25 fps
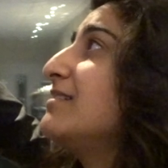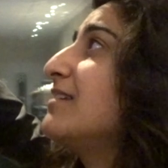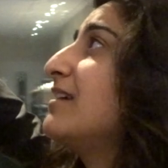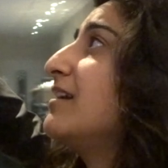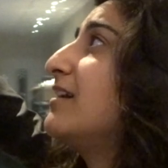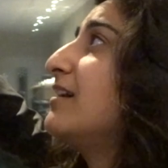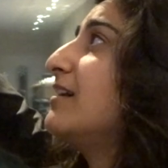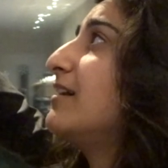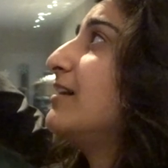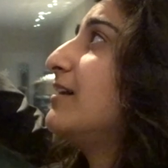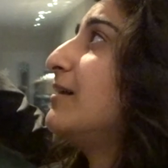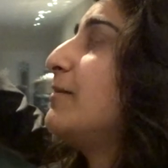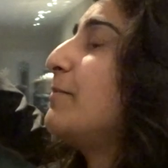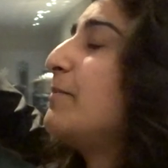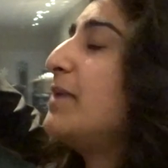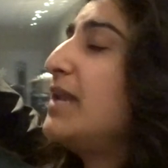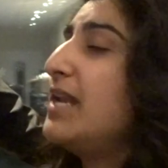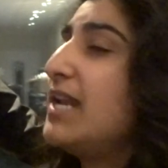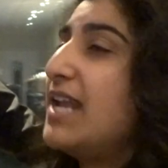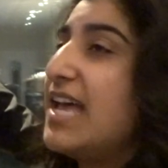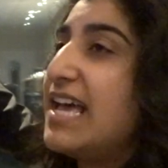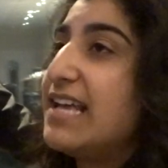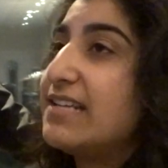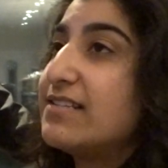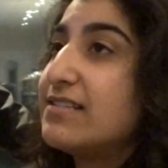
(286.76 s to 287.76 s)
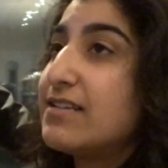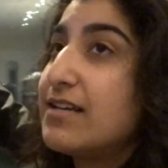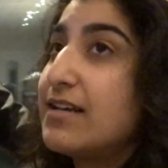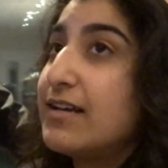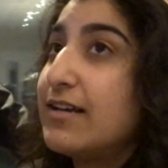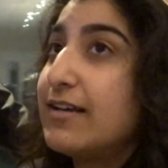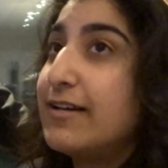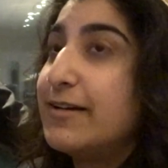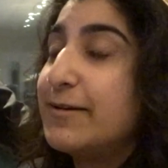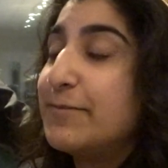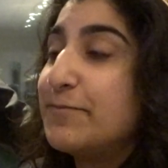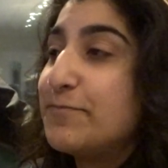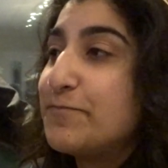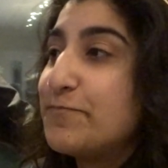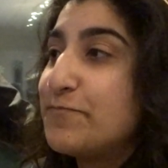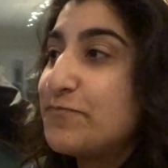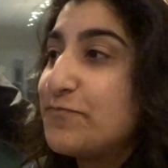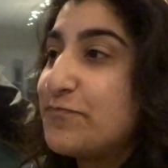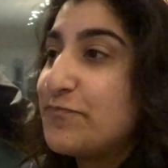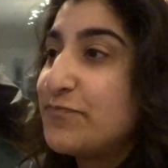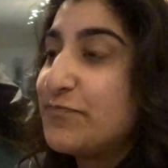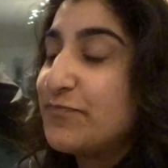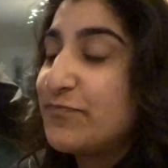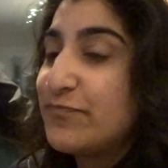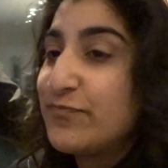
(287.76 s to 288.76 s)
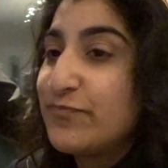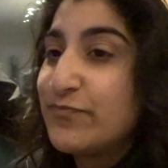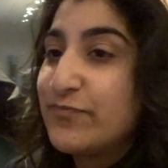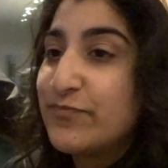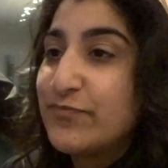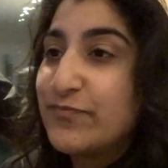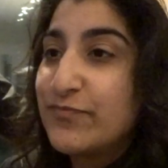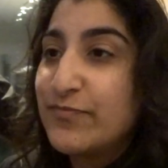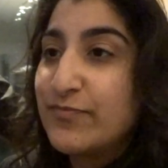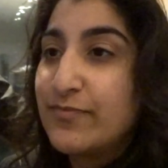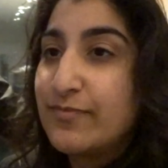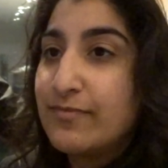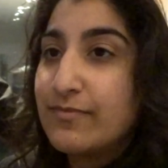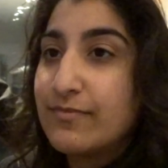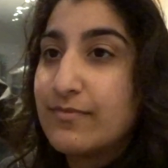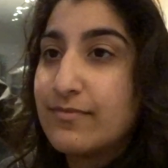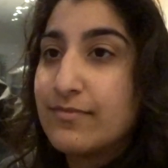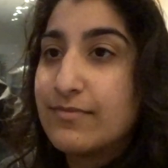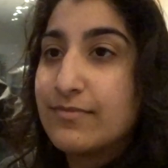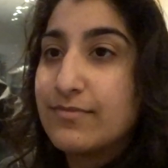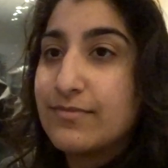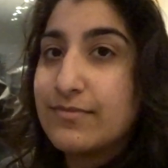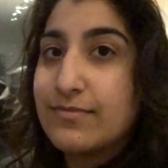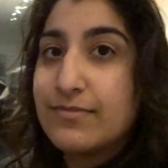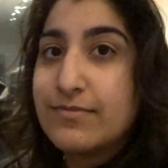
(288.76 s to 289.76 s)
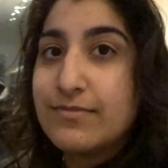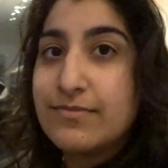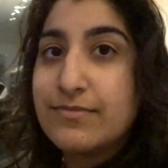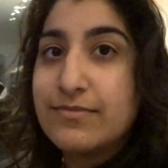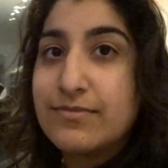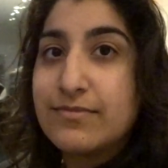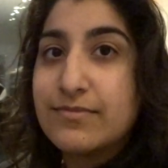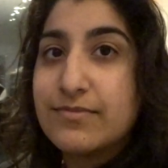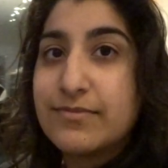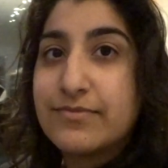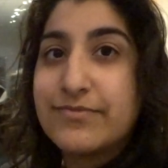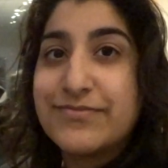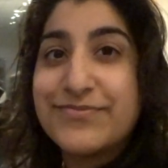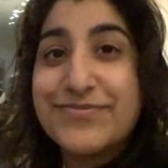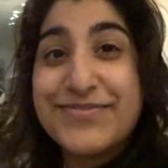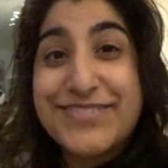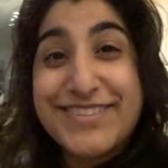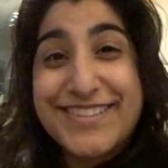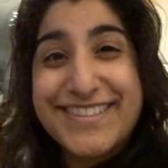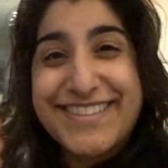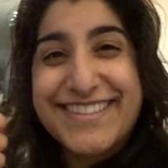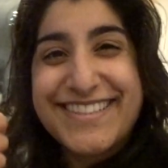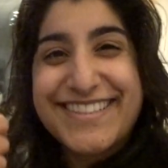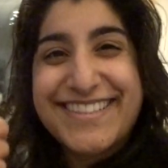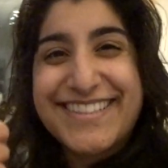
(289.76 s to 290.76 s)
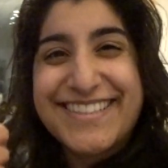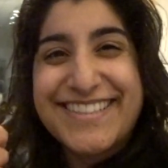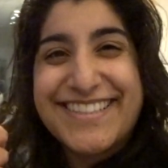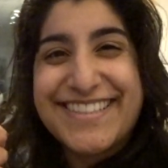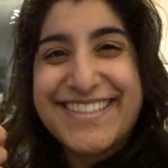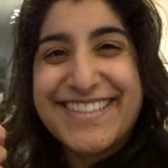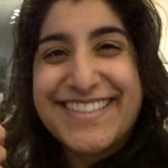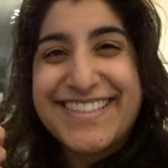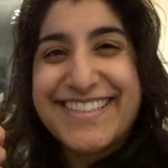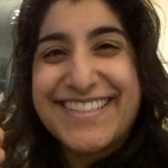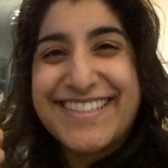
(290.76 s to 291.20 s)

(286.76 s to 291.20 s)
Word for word: her. Yeah, she was like, oh, how's Taz? I watch her Ramadan vlogs. I think they're so funny.